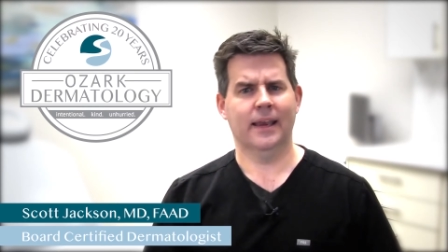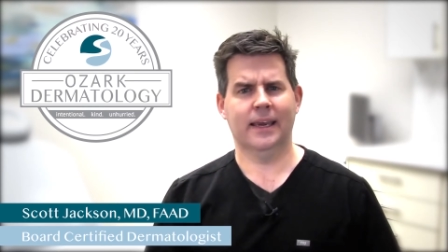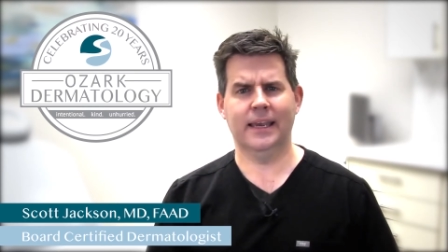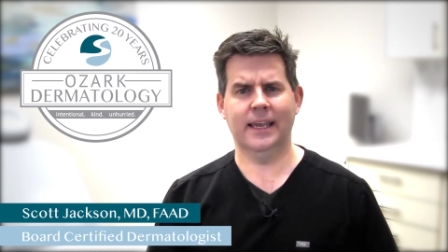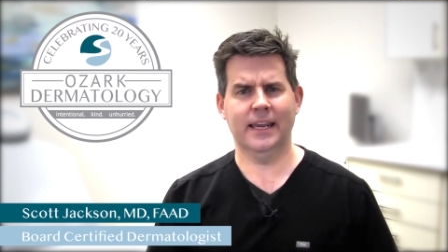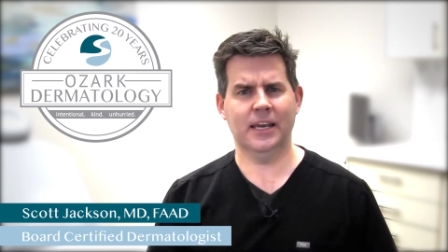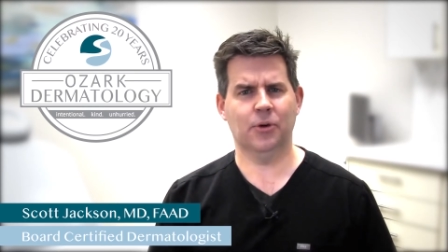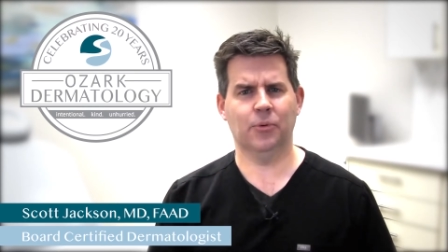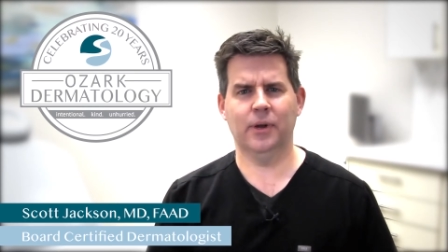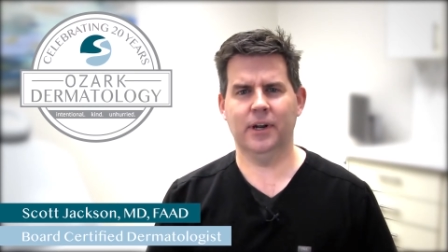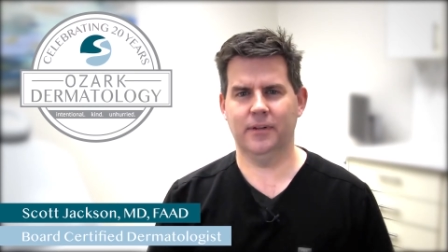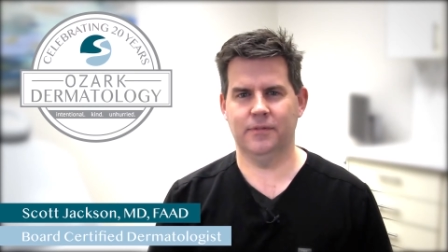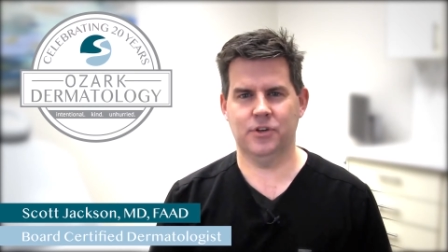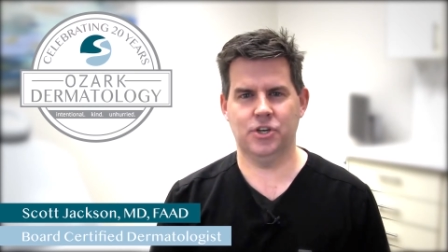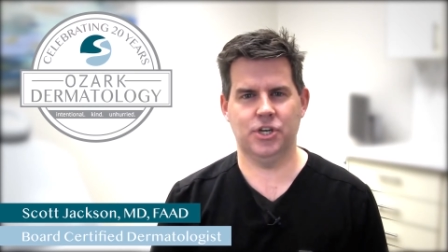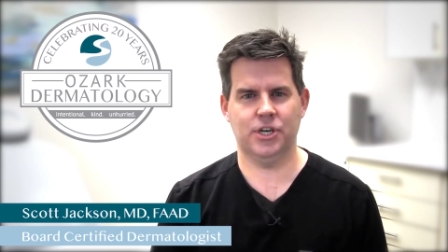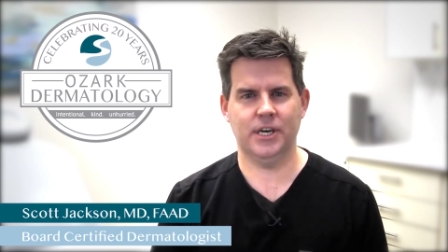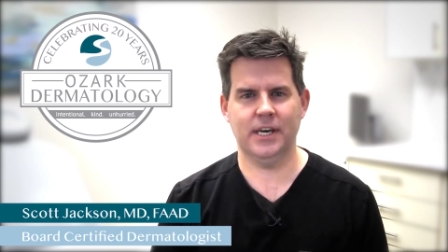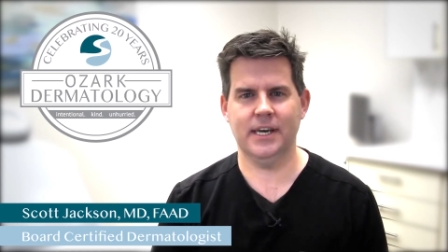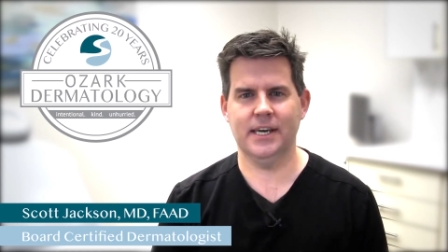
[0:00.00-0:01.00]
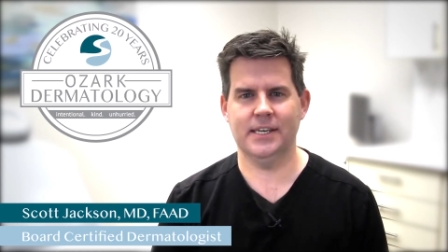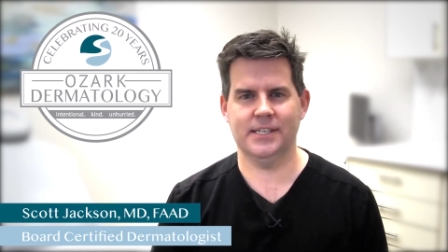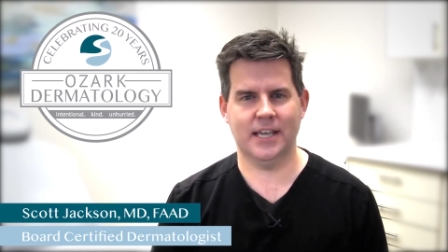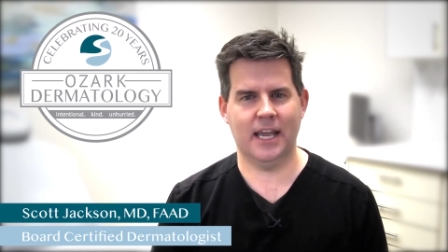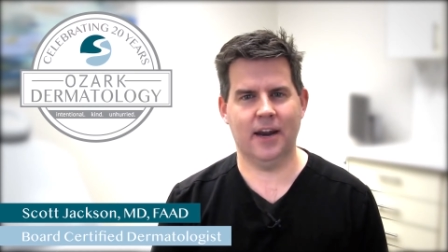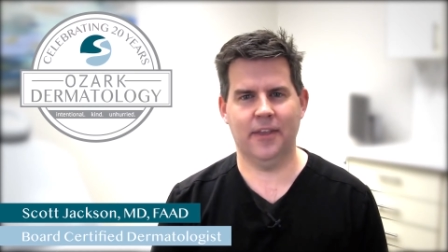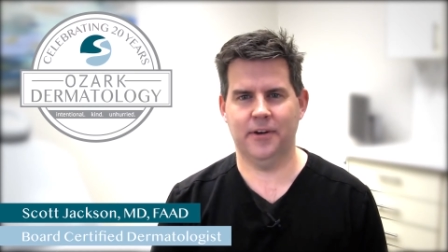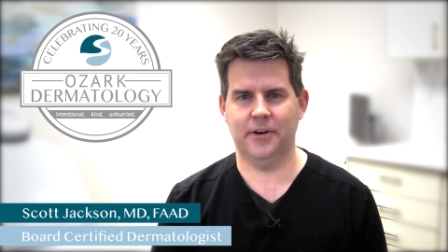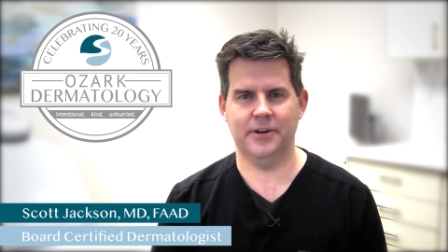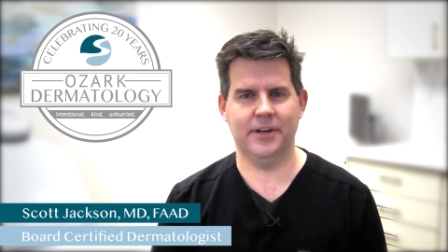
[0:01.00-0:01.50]
getting rid of cheese
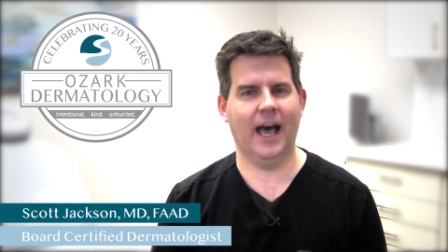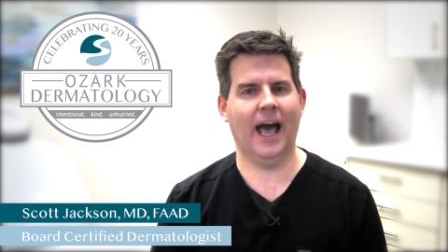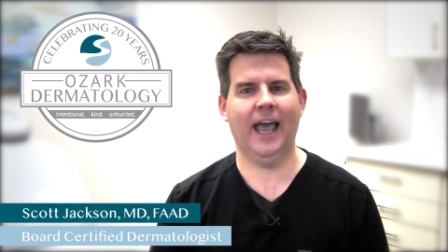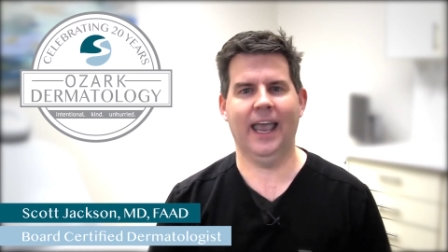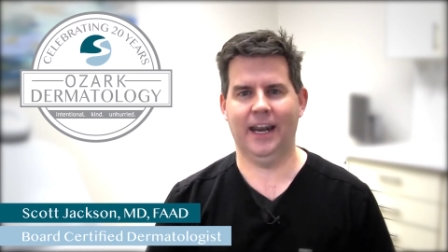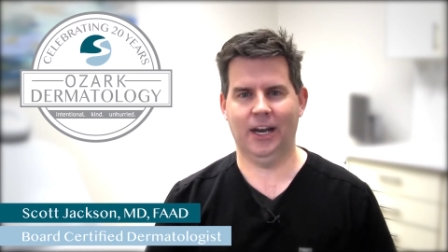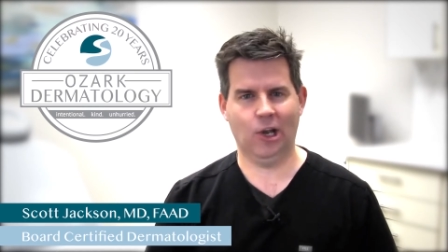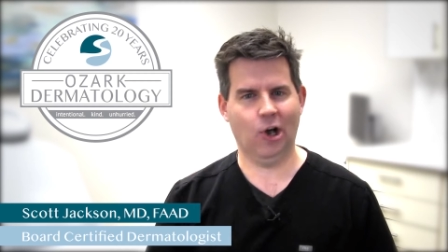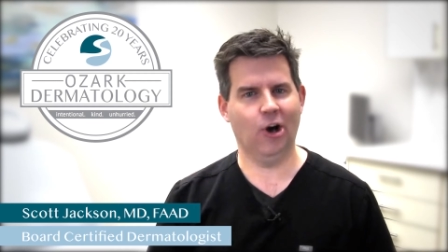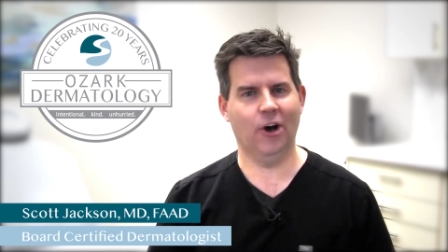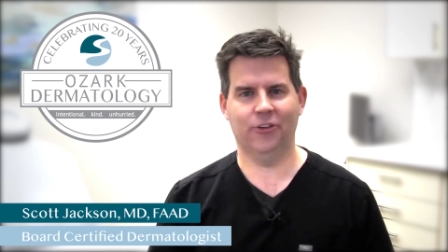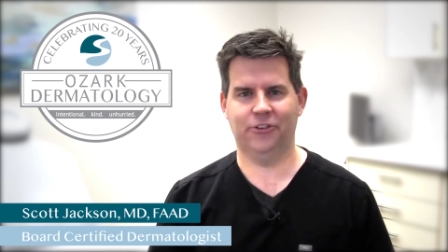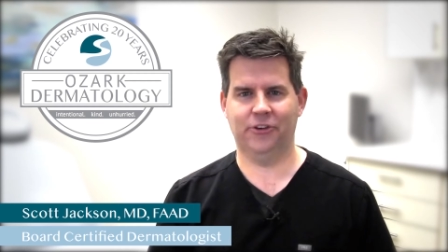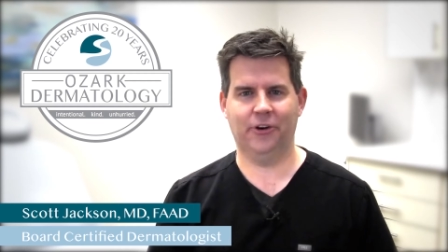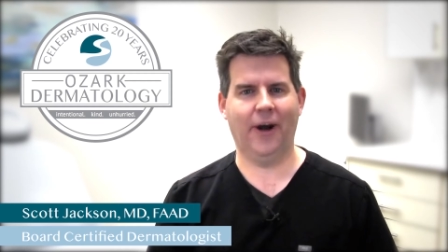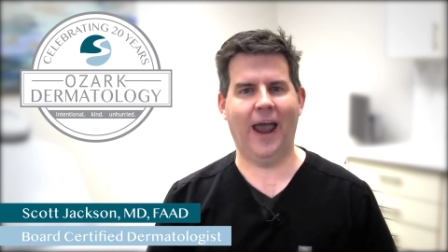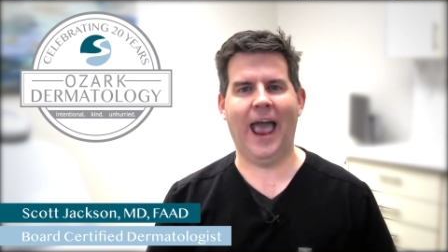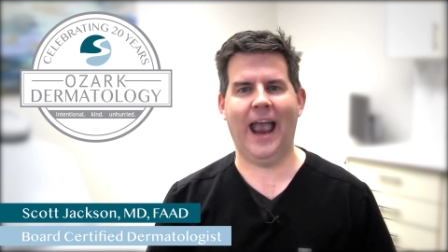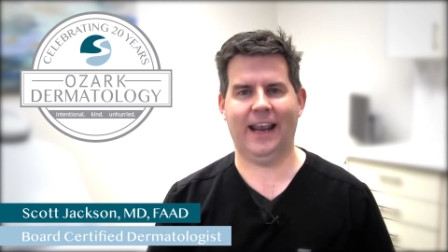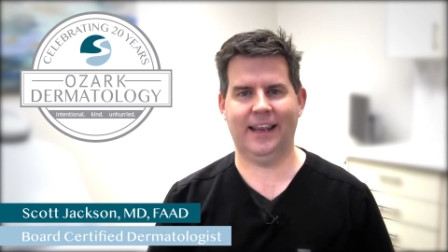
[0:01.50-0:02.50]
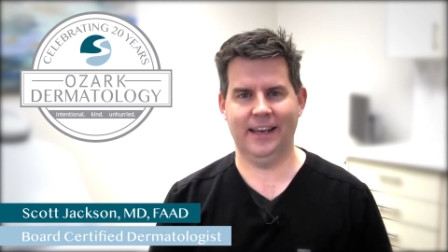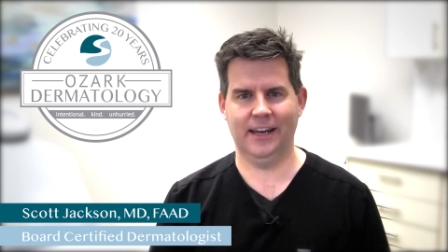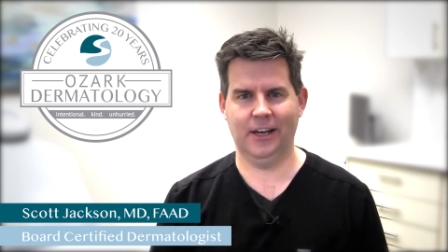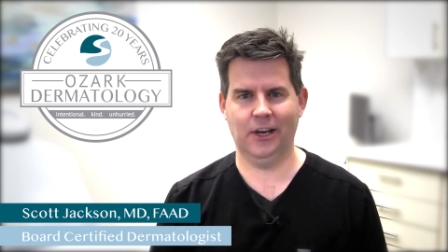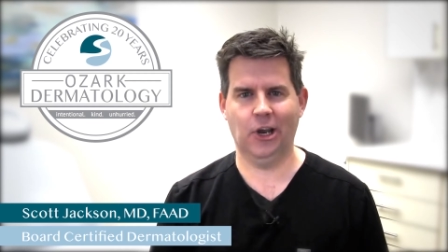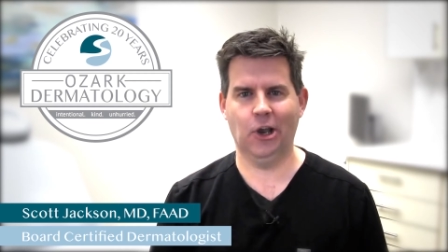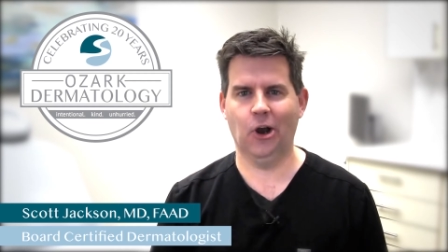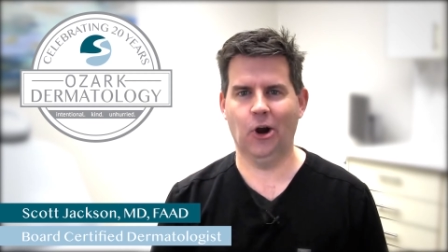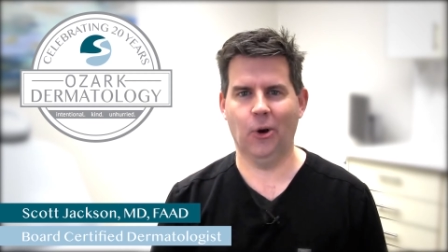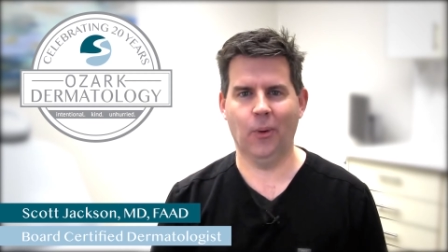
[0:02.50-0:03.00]
out of their diet caused their acne to
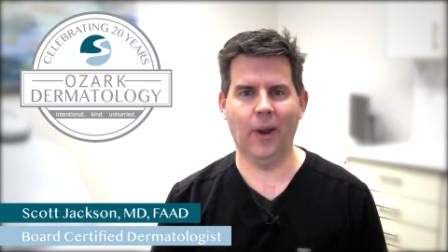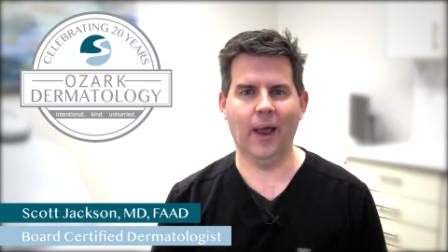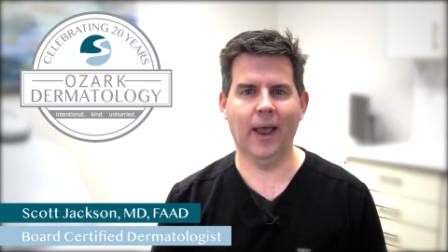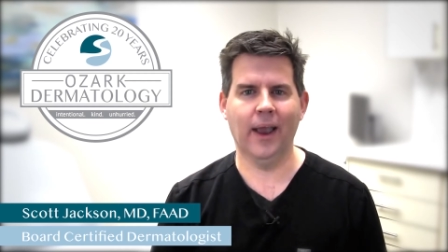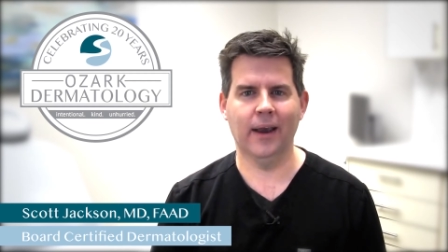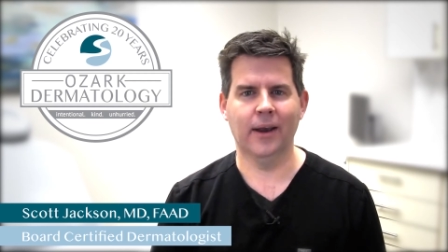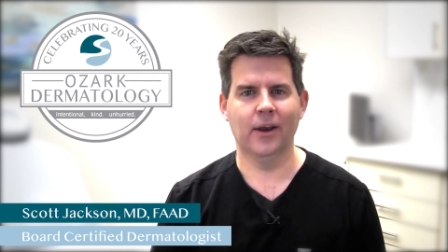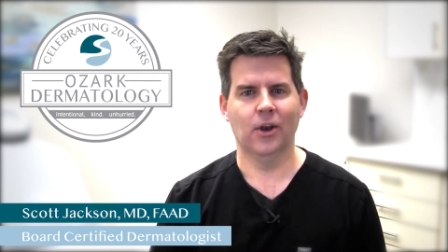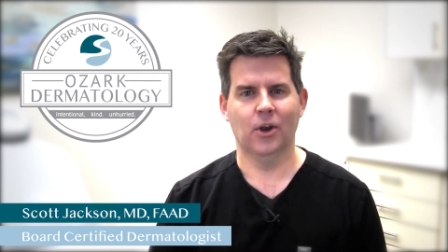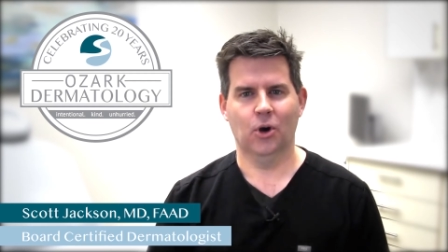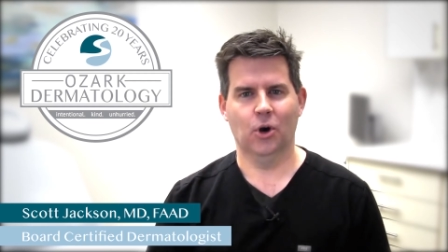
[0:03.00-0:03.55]
go away,